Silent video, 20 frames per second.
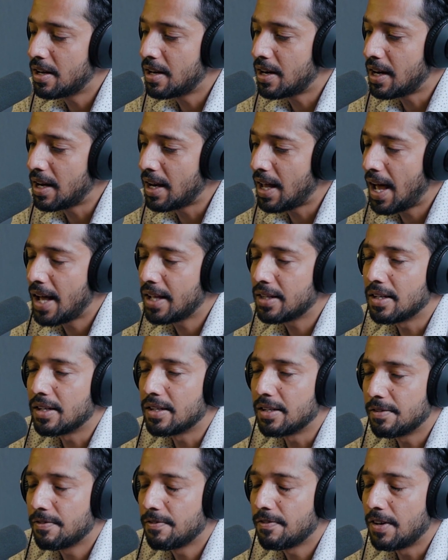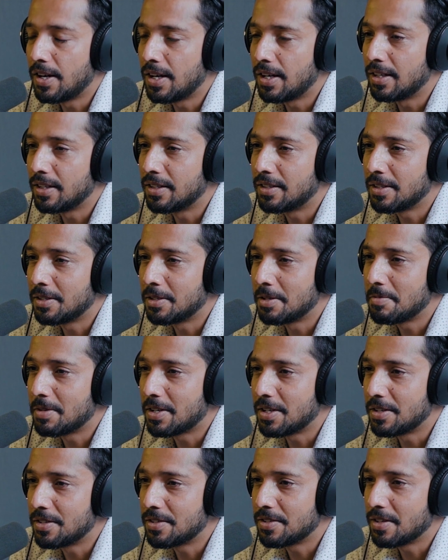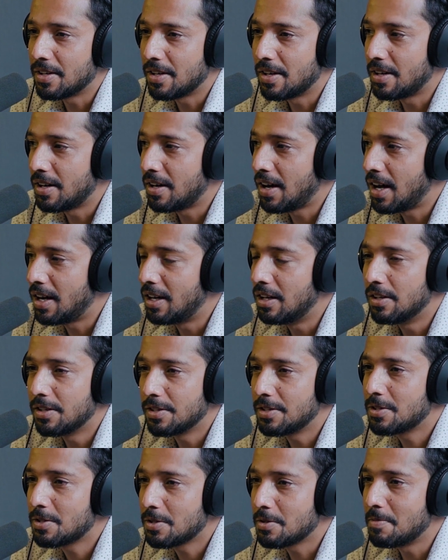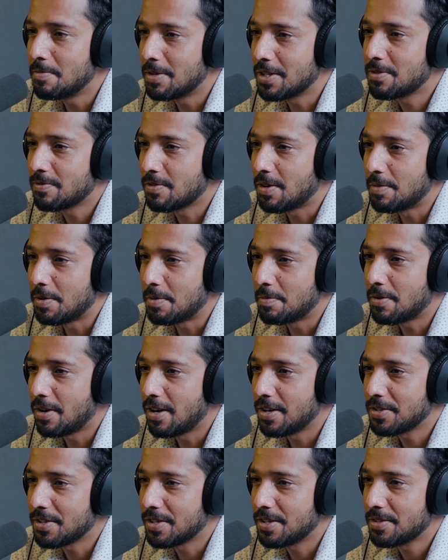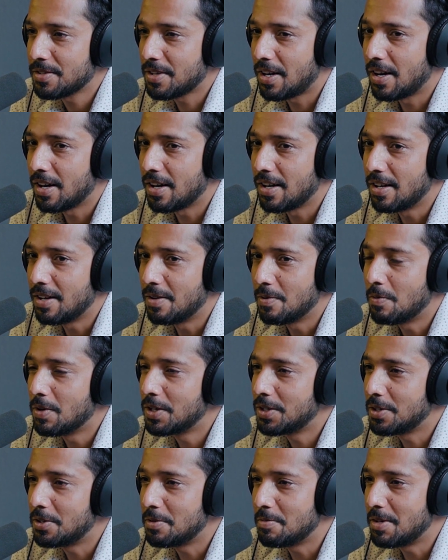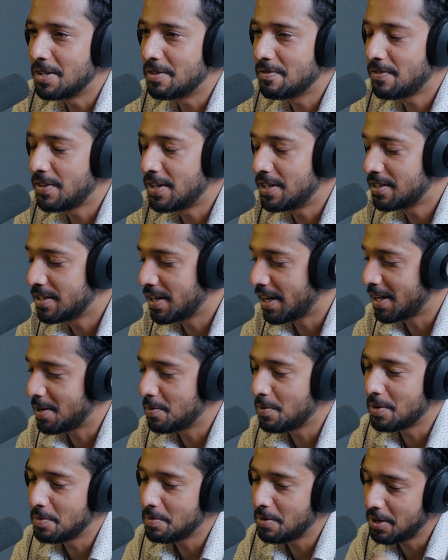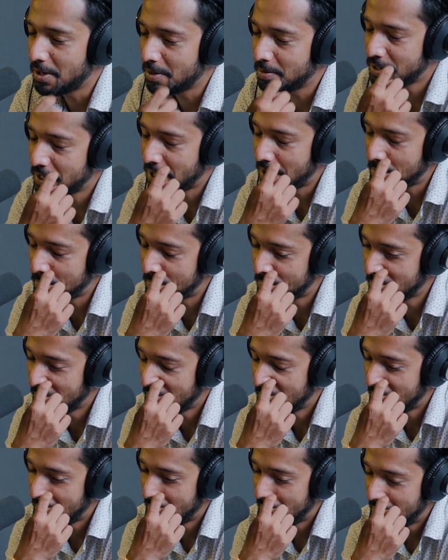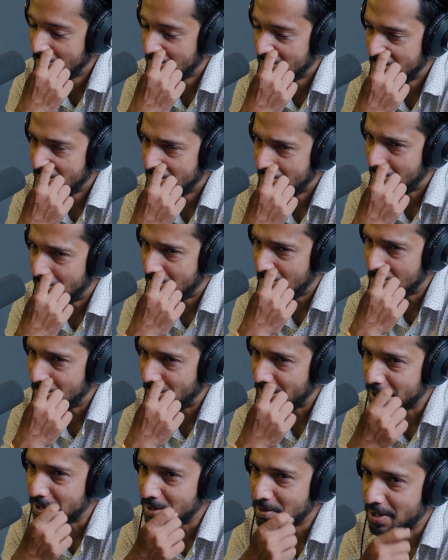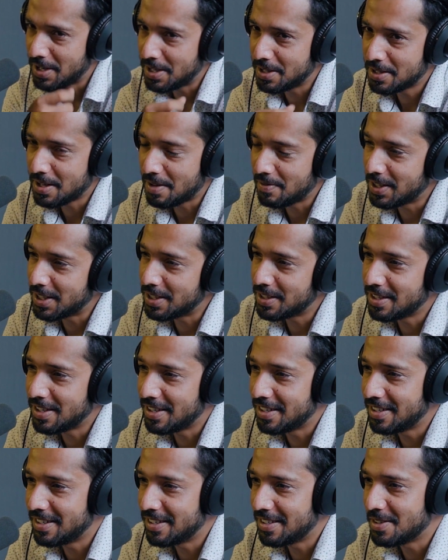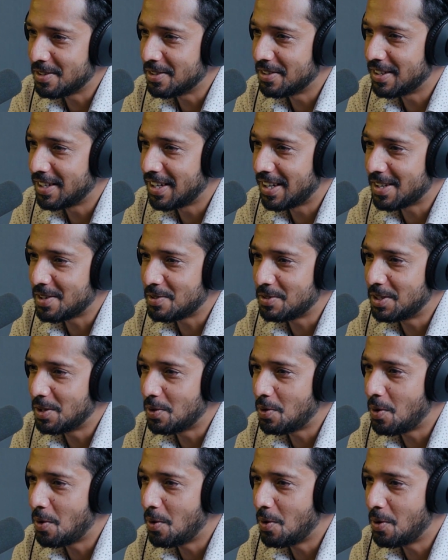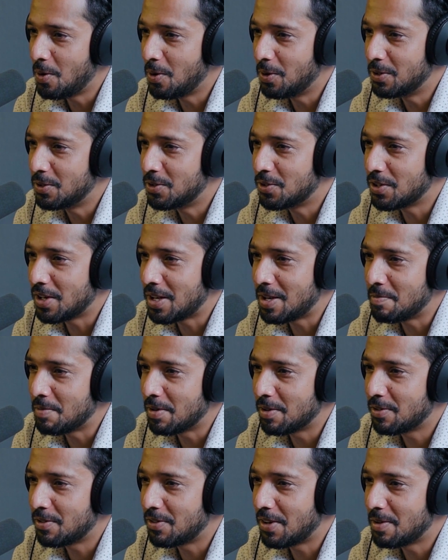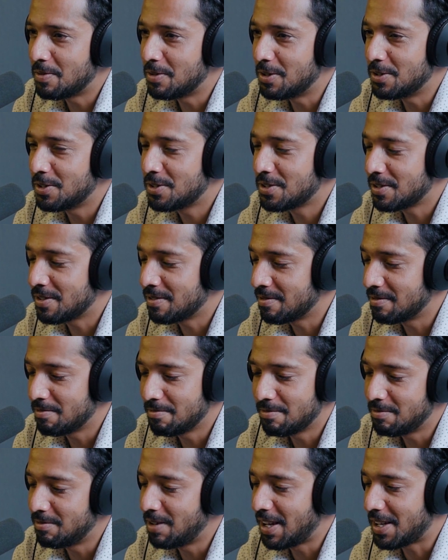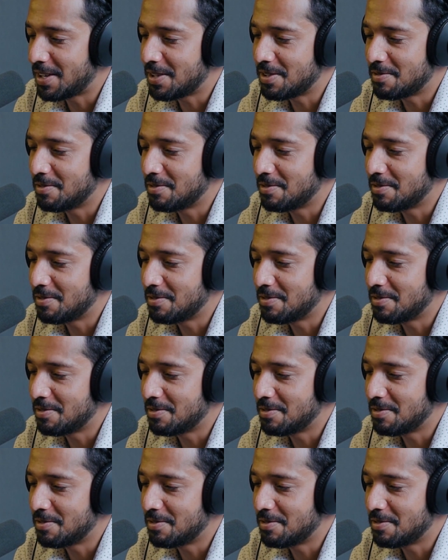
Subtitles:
glad that it failed, you know, because I learned so much from the process. I wanted to be in fintech at one point of time, back in 2017, you know, like with the whole dream of revolution, like